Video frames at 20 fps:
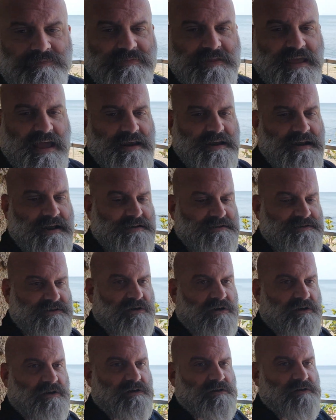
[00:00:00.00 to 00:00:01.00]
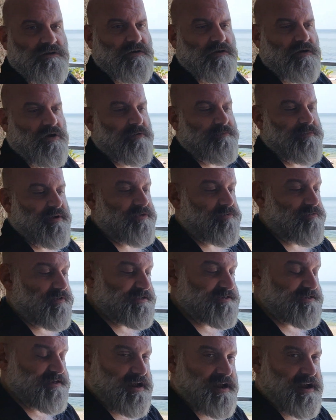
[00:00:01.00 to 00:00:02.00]
that has all gone by the
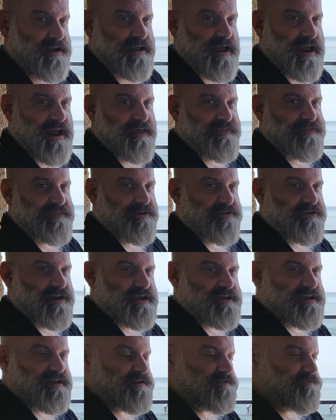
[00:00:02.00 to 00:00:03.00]
wayside, and they're not getting